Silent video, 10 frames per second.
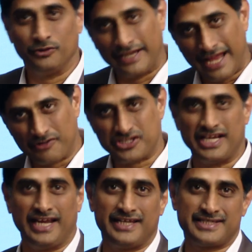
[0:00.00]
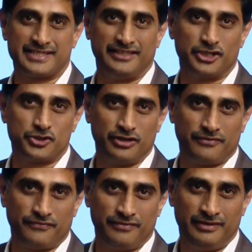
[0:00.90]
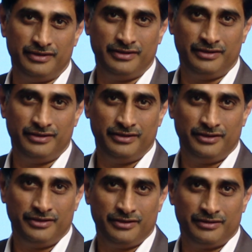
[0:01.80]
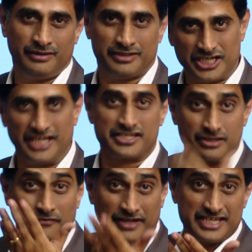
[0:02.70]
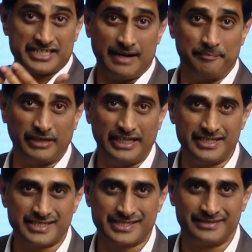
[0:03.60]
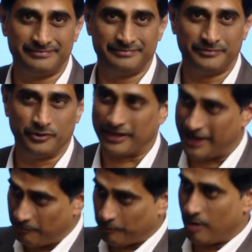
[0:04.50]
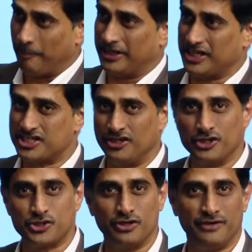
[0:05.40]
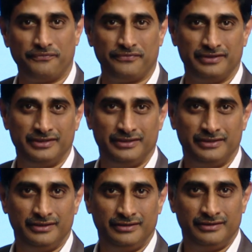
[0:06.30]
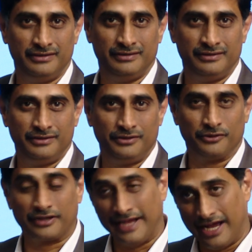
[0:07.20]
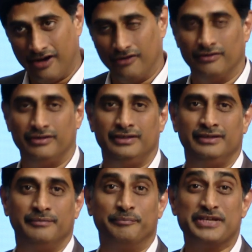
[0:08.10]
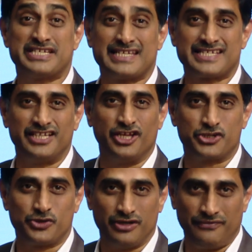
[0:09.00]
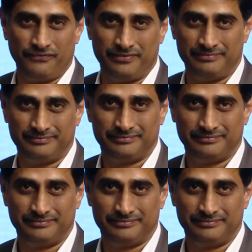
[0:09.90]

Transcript: You can have shares in HUF, shares of various companies. You can have properties in HUF. You can have business in HUF.